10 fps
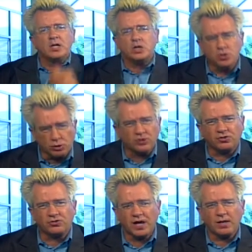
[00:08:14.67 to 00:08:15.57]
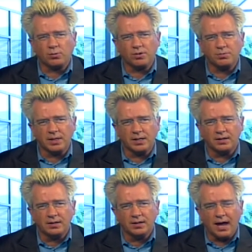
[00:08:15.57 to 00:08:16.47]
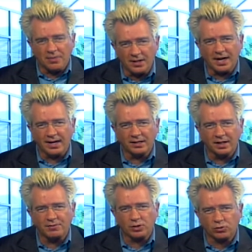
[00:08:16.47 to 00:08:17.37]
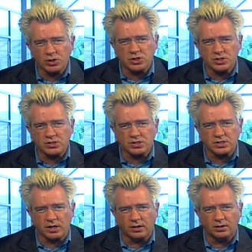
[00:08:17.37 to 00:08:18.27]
You can stand with me and the 9 11 Christian Center.